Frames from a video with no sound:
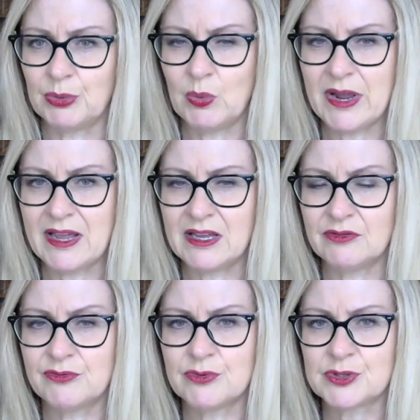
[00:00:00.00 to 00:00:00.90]
where
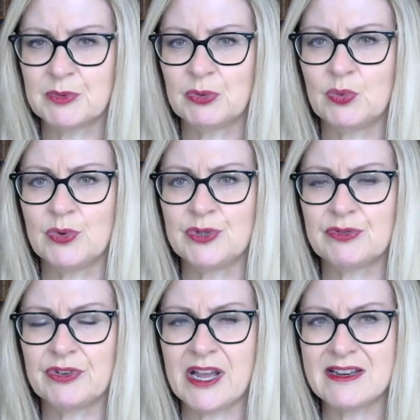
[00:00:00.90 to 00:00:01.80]
enforcement would
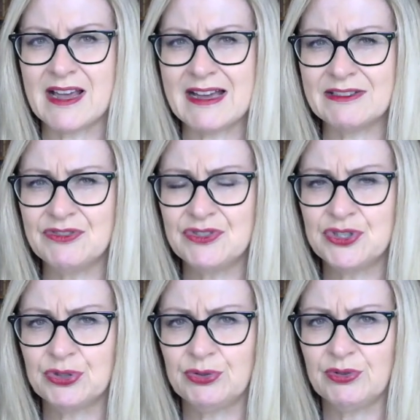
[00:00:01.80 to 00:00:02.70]
create
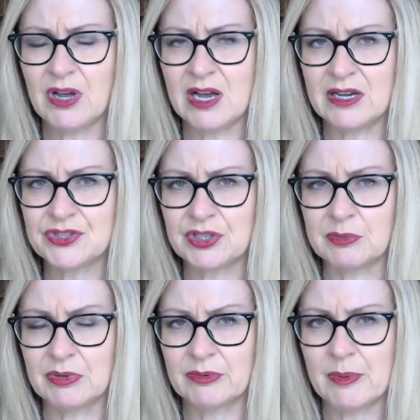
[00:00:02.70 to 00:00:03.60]
undue
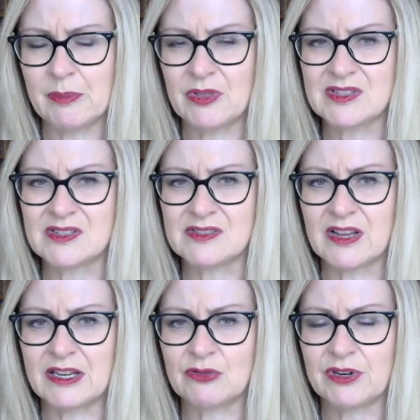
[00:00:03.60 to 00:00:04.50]
hardship. Remember, this is
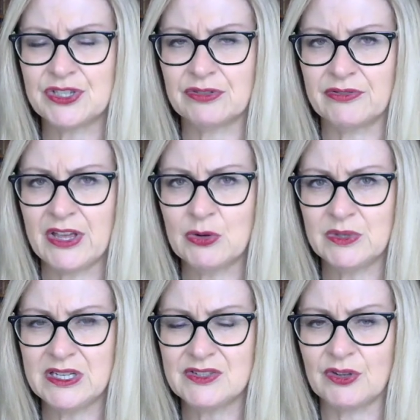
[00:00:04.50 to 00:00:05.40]
a creature of
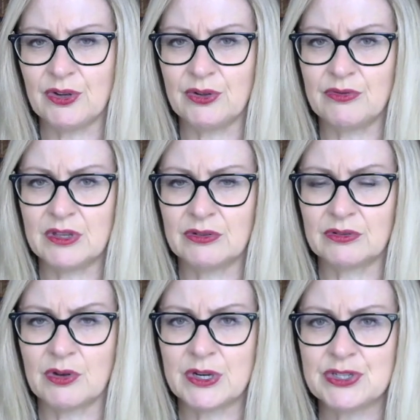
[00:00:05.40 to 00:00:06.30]
equity, so they're not
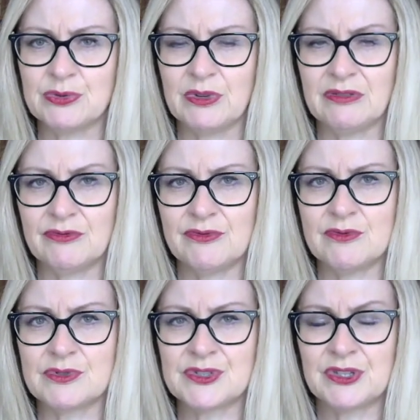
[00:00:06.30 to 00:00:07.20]
going to
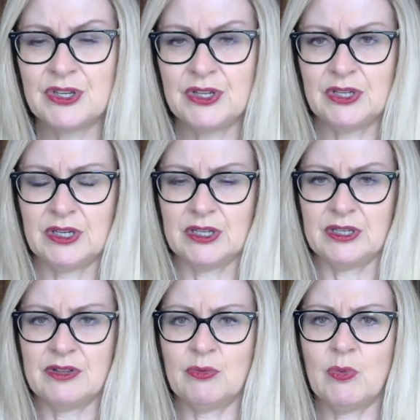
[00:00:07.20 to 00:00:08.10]
enforce
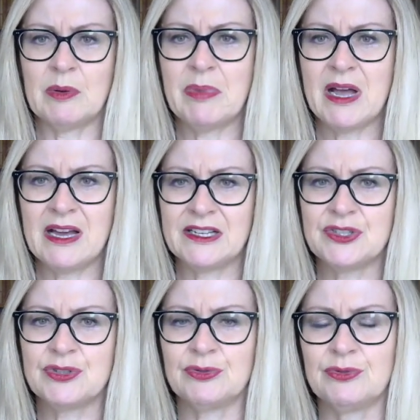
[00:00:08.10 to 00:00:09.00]
one party
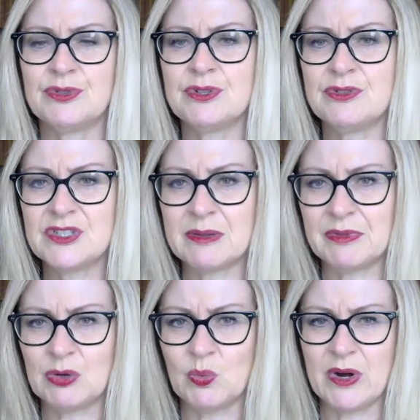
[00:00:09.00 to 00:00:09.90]
to do
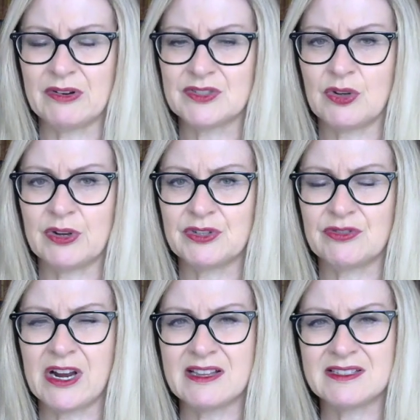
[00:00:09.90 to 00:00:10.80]
something where it's going to
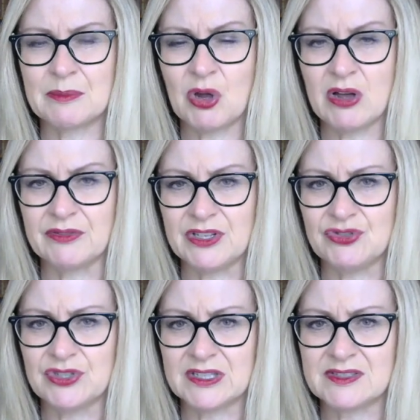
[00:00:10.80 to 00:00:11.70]
create some kind of
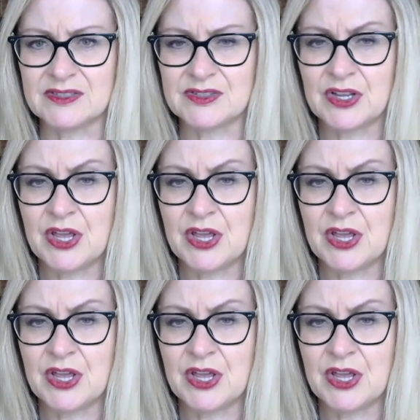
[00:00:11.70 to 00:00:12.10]
injustice.